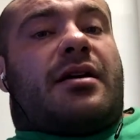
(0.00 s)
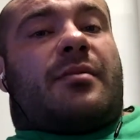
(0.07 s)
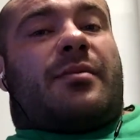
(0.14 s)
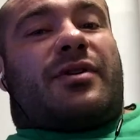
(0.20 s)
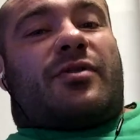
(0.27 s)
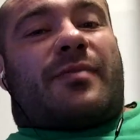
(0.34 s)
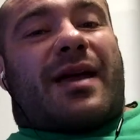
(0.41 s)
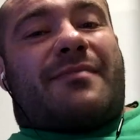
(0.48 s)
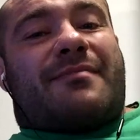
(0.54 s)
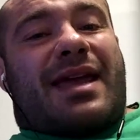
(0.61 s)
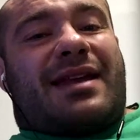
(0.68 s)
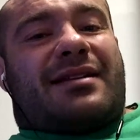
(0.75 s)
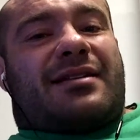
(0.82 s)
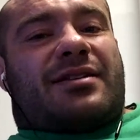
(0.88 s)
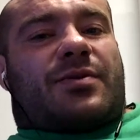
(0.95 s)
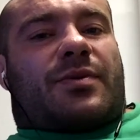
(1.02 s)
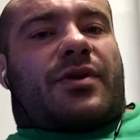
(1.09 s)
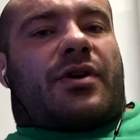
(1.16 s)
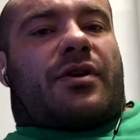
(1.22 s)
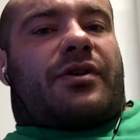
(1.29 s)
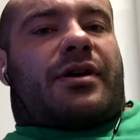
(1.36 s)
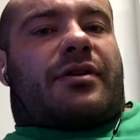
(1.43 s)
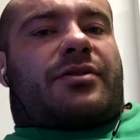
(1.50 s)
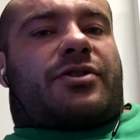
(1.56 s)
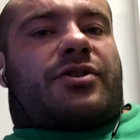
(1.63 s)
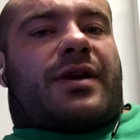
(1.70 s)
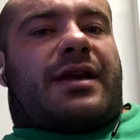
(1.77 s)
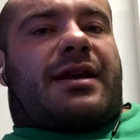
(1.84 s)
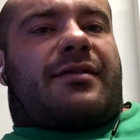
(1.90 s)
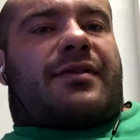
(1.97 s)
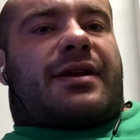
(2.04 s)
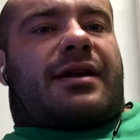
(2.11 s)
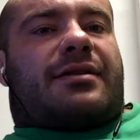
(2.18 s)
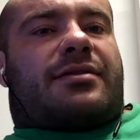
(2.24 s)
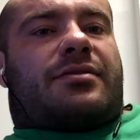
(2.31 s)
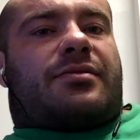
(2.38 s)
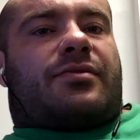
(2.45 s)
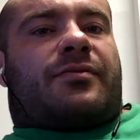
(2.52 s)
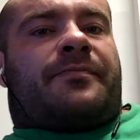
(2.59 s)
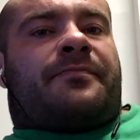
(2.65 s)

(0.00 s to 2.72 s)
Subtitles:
But, my maintenance with all the other training that I do,